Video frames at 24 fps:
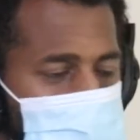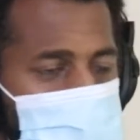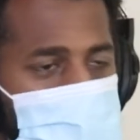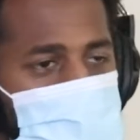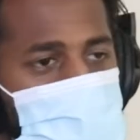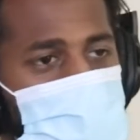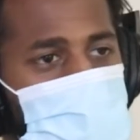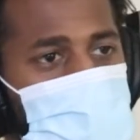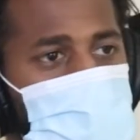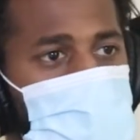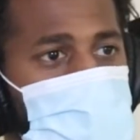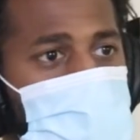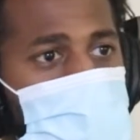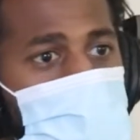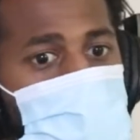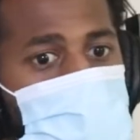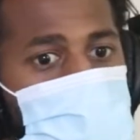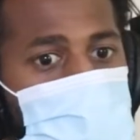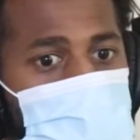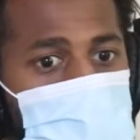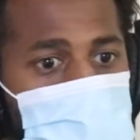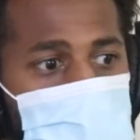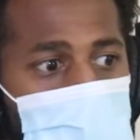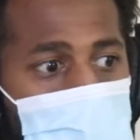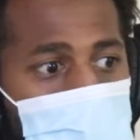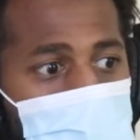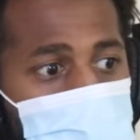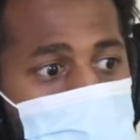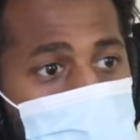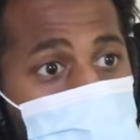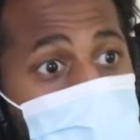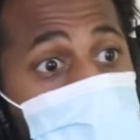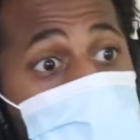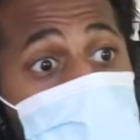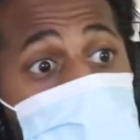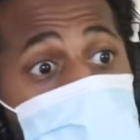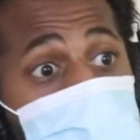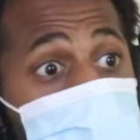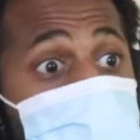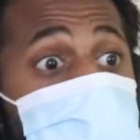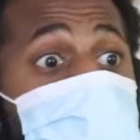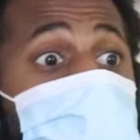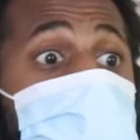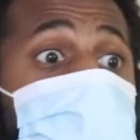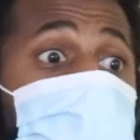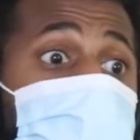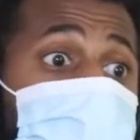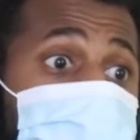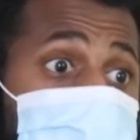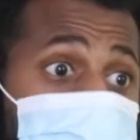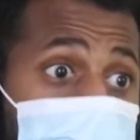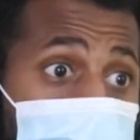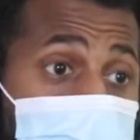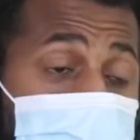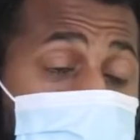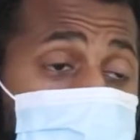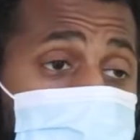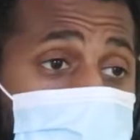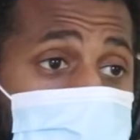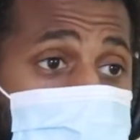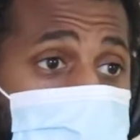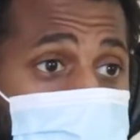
are the different levels of value. If I'm talking about